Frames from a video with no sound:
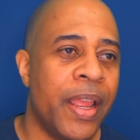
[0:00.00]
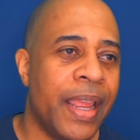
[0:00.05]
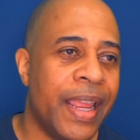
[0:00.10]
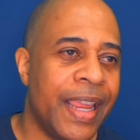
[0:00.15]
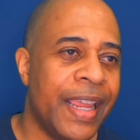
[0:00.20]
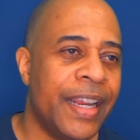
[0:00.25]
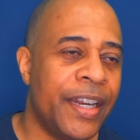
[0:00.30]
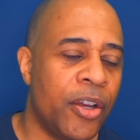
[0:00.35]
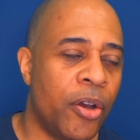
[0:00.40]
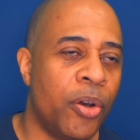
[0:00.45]

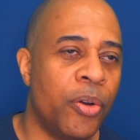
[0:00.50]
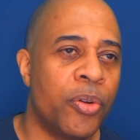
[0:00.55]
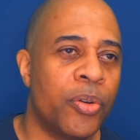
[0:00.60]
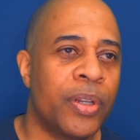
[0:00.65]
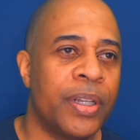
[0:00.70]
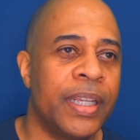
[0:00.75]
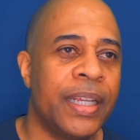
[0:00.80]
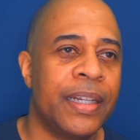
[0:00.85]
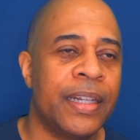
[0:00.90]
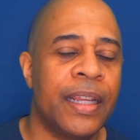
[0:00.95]
In
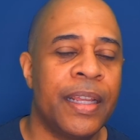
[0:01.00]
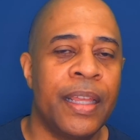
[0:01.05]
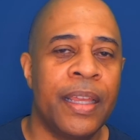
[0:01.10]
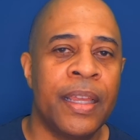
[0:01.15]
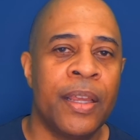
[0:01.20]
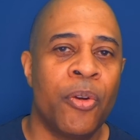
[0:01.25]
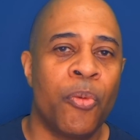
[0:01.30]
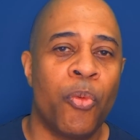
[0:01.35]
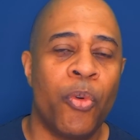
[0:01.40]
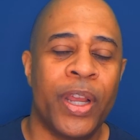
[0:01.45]
Oakland,
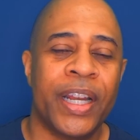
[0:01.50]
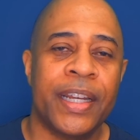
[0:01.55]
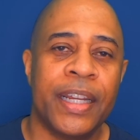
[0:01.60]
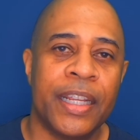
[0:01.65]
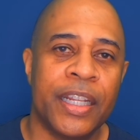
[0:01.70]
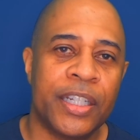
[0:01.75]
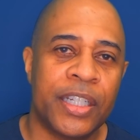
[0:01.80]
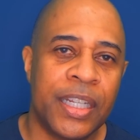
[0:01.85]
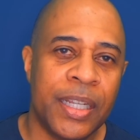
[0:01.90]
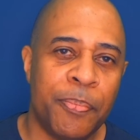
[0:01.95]
what
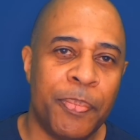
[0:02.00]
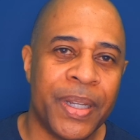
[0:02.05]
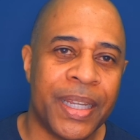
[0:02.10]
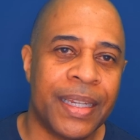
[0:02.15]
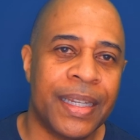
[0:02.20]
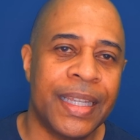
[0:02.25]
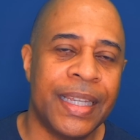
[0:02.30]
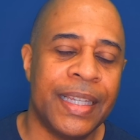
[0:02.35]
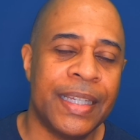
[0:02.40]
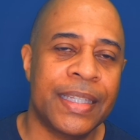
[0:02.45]

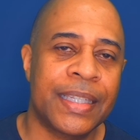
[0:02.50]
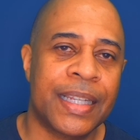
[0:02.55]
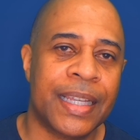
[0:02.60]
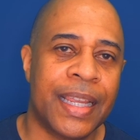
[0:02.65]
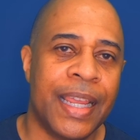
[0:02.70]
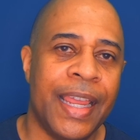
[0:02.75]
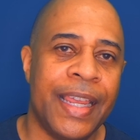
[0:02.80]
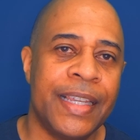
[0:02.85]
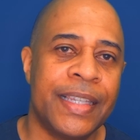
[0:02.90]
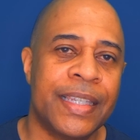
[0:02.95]
typically is the
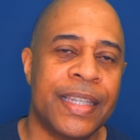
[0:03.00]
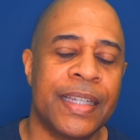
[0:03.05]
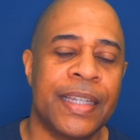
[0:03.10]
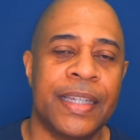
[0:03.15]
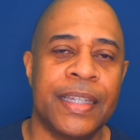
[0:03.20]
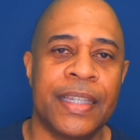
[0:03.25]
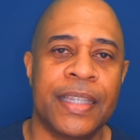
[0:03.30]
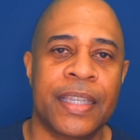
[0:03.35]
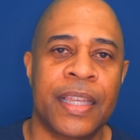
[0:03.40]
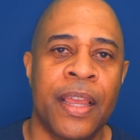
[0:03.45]
case
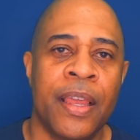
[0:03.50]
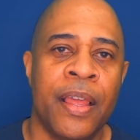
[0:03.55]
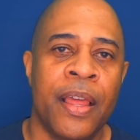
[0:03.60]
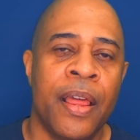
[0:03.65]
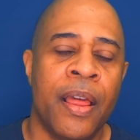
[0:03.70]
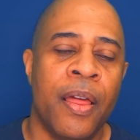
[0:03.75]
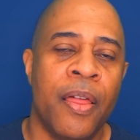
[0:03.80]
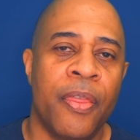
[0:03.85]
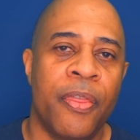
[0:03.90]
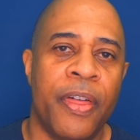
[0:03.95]
is
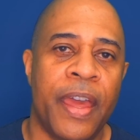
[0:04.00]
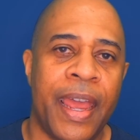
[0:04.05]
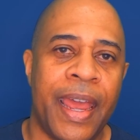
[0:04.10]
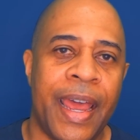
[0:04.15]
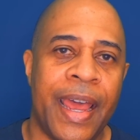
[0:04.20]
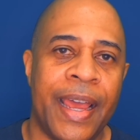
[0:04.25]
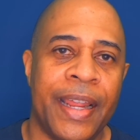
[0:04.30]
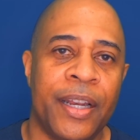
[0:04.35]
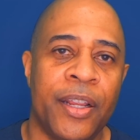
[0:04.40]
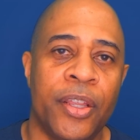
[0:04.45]

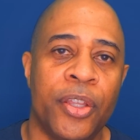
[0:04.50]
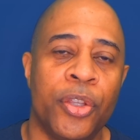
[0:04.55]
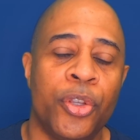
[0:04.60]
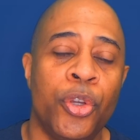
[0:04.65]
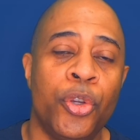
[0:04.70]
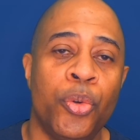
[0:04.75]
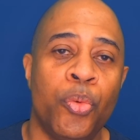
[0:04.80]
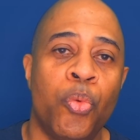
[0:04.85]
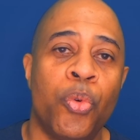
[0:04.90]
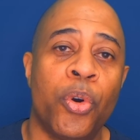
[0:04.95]
that
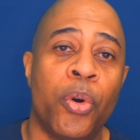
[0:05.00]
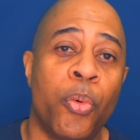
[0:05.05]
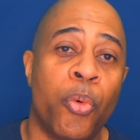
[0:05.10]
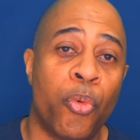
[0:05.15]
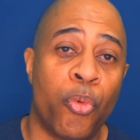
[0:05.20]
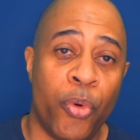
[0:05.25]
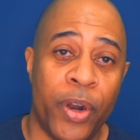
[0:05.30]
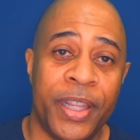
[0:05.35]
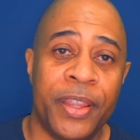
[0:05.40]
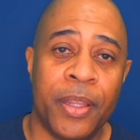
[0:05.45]
you will
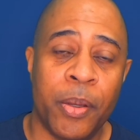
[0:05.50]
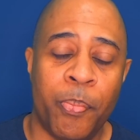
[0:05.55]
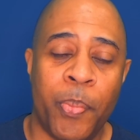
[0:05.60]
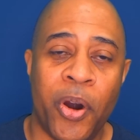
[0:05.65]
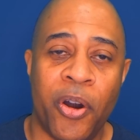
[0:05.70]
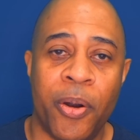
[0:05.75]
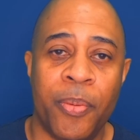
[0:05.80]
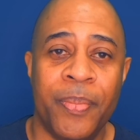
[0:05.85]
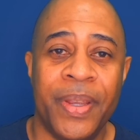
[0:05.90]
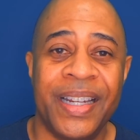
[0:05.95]
rent the
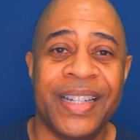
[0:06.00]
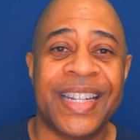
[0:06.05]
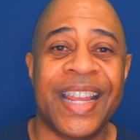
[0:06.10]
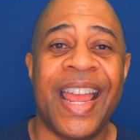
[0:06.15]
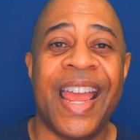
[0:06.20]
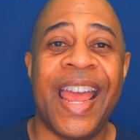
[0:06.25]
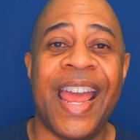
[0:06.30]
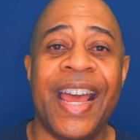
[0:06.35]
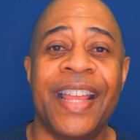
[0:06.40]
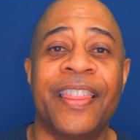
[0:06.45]
apartment
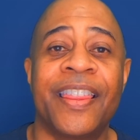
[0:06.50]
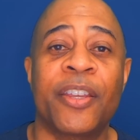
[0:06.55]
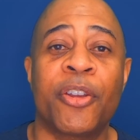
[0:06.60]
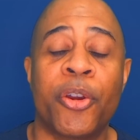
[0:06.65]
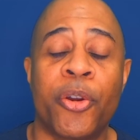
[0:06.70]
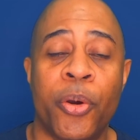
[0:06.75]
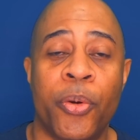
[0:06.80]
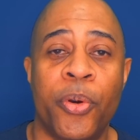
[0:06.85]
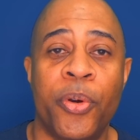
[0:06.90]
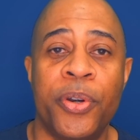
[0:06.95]
at the
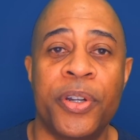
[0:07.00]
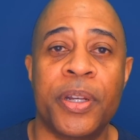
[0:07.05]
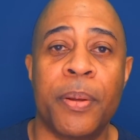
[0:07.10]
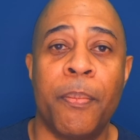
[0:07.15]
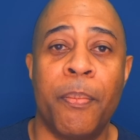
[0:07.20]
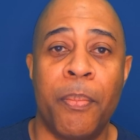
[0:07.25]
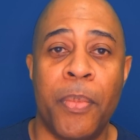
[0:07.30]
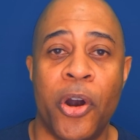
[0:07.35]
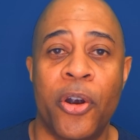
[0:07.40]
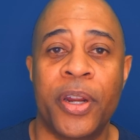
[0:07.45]
current
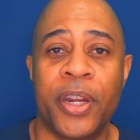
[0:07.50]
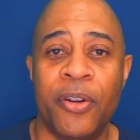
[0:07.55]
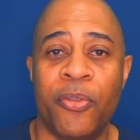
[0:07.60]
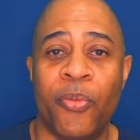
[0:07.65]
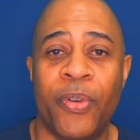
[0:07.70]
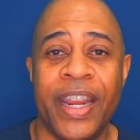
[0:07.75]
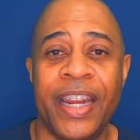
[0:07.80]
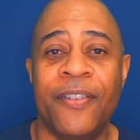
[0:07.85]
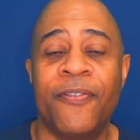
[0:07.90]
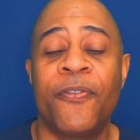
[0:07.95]
market
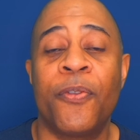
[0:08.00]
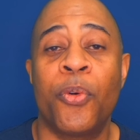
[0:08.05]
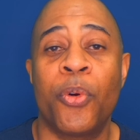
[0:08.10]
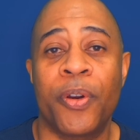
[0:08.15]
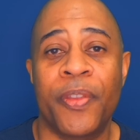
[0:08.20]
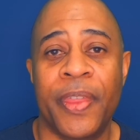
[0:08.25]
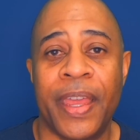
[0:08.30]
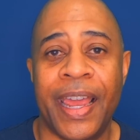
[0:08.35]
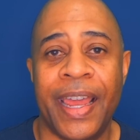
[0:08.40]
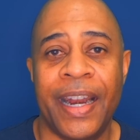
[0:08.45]
rate for
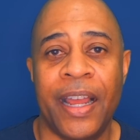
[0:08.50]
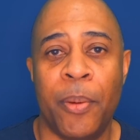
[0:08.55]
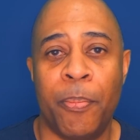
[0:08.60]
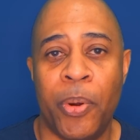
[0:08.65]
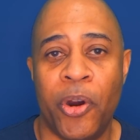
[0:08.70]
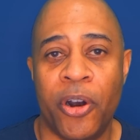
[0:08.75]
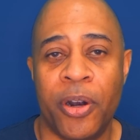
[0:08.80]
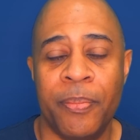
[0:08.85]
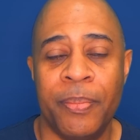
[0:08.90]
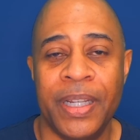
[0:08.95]
that
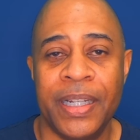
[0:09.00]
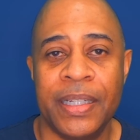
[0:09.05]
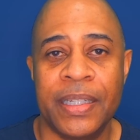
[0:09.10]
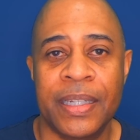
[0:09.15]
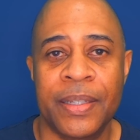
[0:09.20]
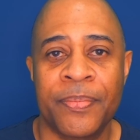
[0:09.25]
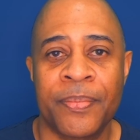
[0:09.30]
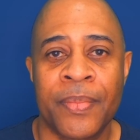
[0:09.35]
apartment.